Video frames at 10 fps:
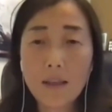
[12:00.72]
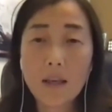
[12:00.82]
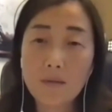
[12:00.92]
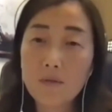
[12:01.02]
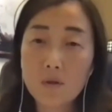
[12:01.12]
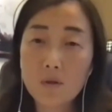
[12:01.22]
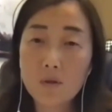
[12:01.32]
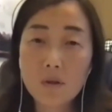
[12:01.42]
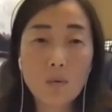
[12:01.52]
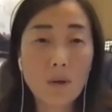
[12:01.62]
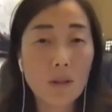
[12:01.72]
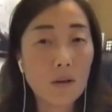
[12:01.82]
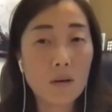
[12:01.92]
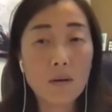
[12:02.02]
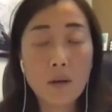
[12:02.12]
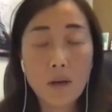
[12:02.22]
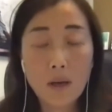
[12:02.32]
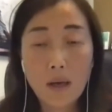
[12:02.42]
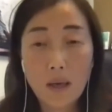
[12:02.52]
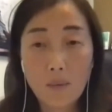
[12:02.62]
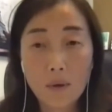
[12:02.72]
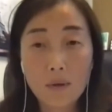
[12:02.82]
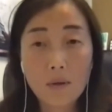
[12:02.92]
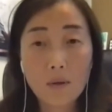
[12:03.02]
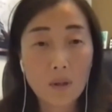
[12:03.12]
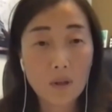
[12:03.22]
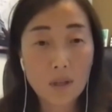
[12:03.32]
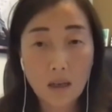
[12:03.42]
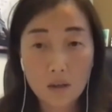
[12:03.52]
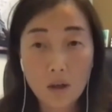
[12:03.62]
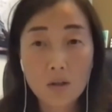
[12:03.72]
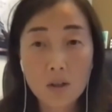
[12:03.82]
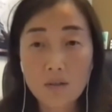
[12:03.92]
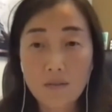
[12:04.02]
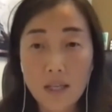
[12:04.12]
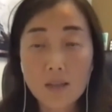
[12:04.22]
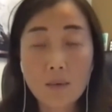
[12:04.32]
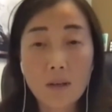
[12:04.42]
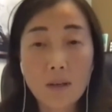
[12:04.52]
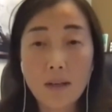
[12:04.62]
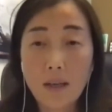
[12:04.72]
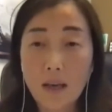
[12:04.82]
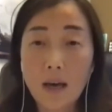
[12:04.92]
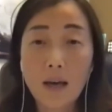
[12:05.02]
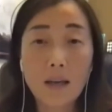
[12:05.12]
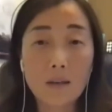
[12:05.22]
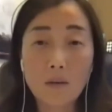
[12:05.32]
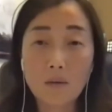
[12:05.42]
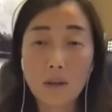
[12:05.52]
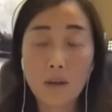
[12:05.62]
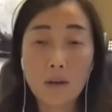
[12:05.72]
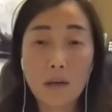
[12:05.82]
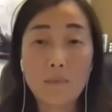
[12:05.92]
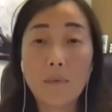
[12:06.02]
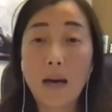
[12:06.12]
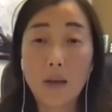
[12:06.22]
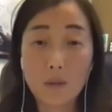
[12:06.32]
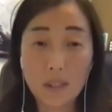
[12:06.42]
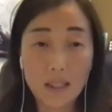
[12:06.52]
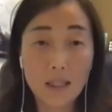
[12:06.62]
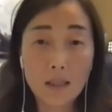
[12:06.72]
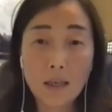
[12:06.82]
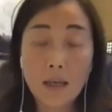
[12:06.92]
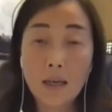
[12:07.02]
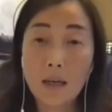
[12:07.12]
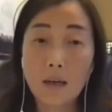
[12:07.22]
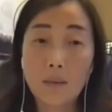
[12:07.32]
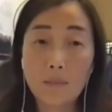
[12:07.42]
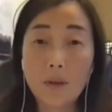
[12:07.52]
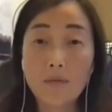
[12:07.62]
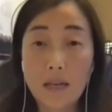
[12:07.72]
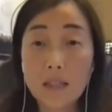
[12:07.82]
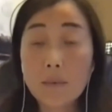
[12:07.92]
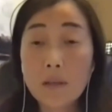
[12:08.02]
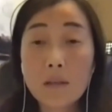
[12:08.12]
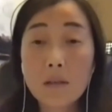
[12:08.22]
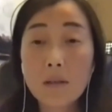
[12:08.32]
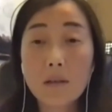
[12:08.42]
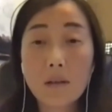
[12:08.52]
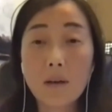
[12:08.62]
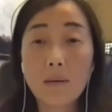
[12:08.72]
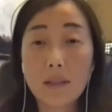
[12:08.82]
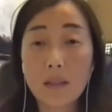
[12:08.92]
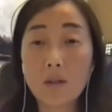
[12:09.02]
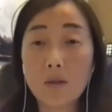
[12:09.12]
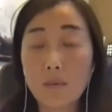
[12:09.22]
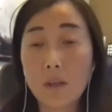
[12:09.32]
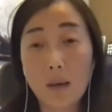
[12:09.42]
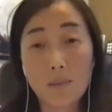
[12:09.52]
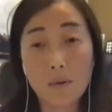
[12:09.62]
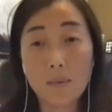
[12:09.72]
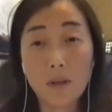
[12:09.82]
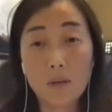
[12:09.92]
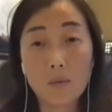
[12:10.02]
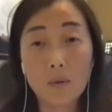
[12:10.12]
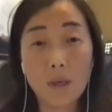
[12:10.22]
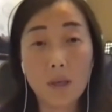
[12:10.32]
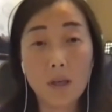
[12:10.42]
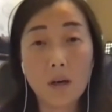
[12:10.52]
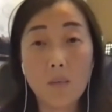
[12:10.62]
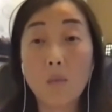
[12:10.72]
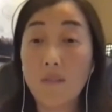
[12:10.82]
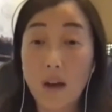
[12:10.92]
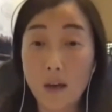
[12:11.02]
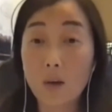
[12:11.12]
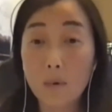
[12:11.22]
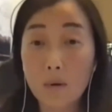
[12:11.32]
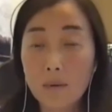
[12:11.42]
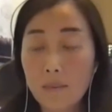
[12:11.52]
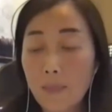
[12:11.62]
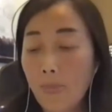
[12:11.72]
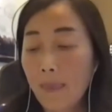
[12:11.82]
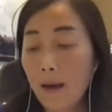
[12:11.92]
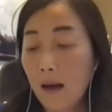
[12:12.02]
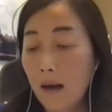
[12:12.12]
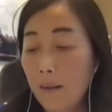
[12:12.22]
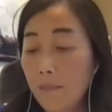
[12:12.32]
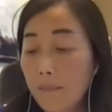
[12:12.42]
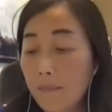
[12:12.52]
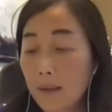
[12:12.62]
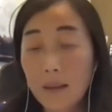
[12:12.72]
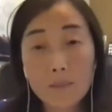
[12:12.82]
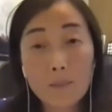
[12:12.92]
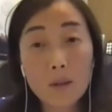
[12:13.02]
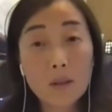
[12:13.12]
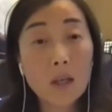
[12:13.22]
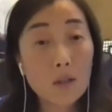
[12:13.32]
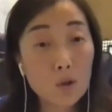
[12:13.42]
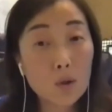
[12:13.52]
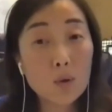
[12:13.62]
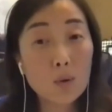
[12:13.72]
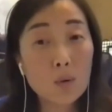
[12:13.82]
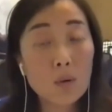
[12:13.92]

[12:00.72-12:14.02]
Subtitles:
future when with the technology advancement and AI and all the IoT advancement, I think the human capital will become more valuable. But the other two